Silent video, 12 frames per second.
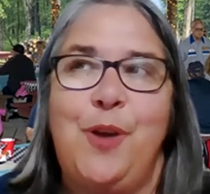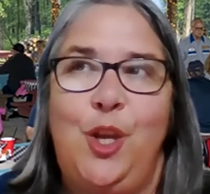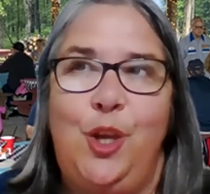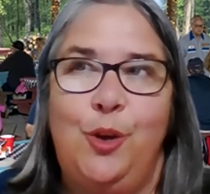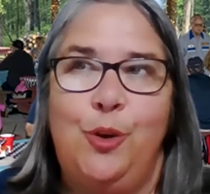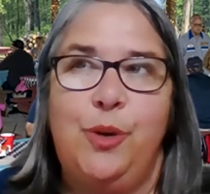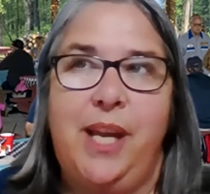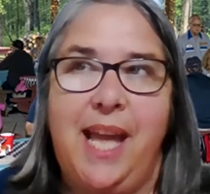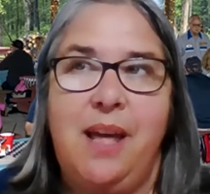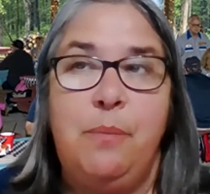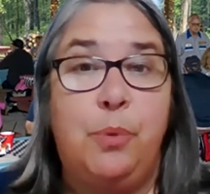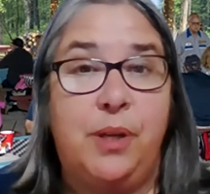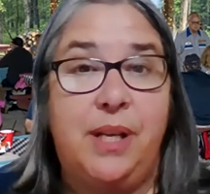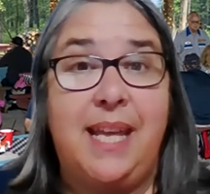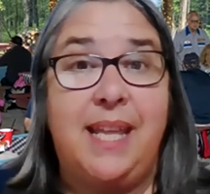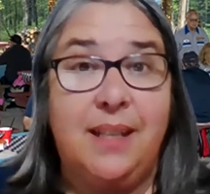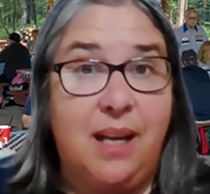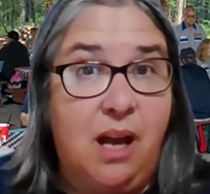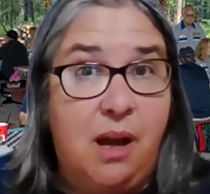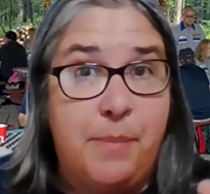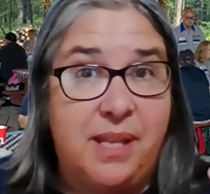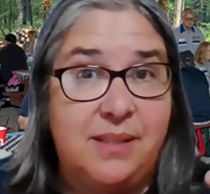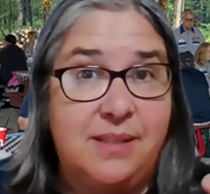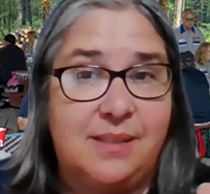you can put in the
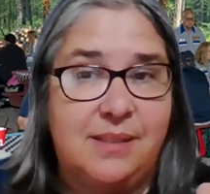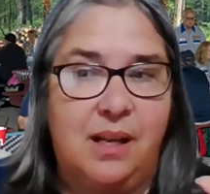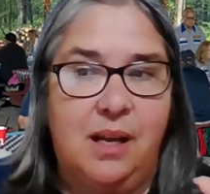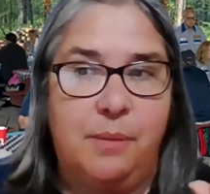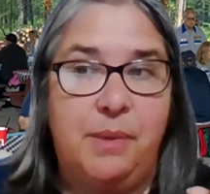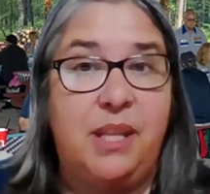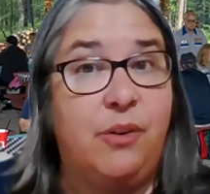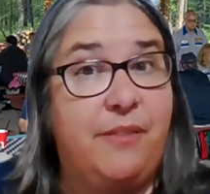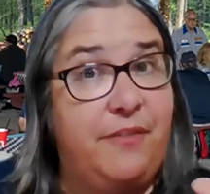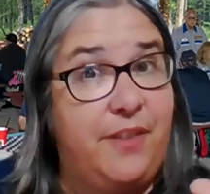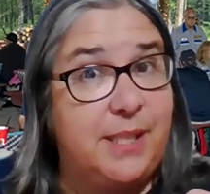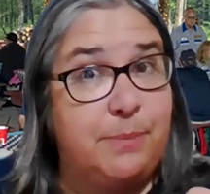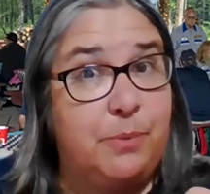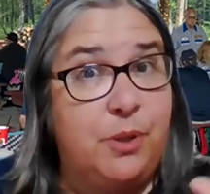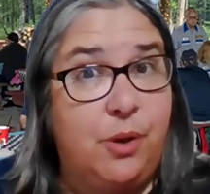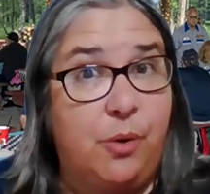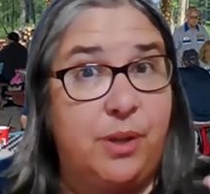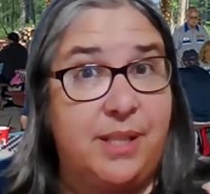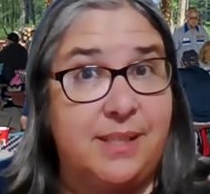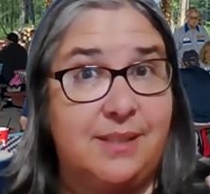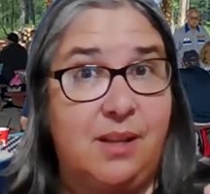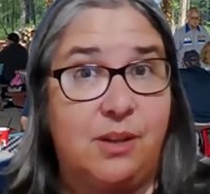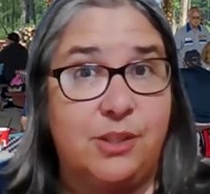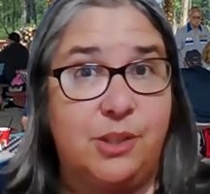comments, either on Facebook, or this
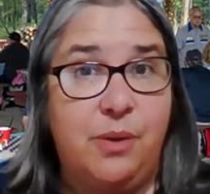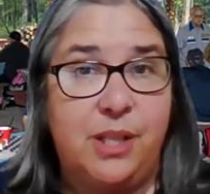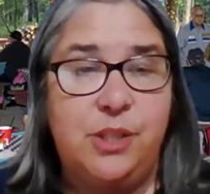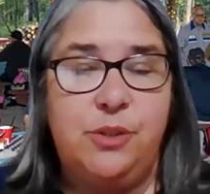is also on